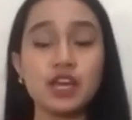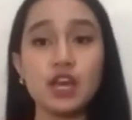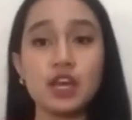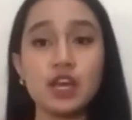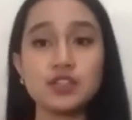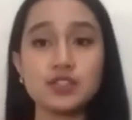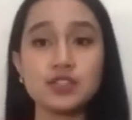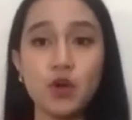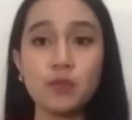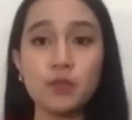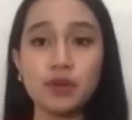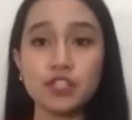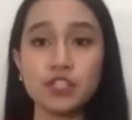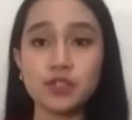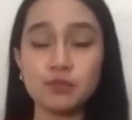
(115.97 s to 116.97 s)
so
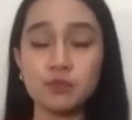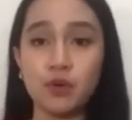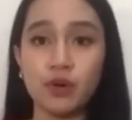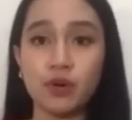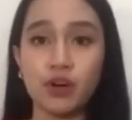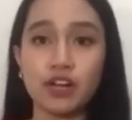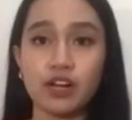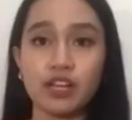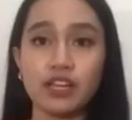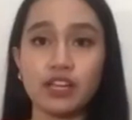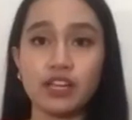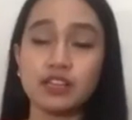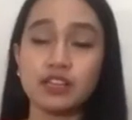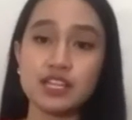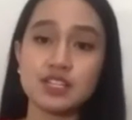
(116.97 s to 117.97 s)
much more in
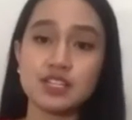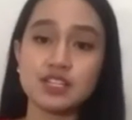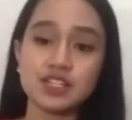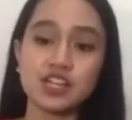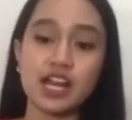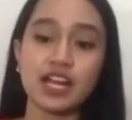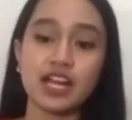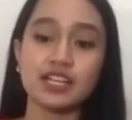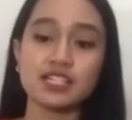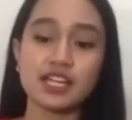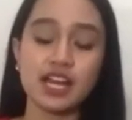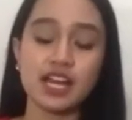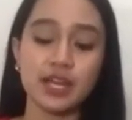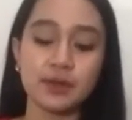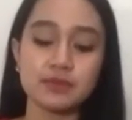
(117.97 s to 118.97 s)
these trying
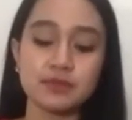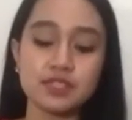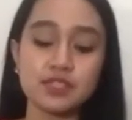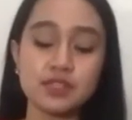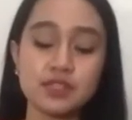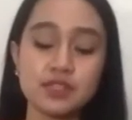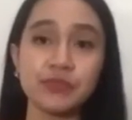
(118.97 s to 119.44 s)
times.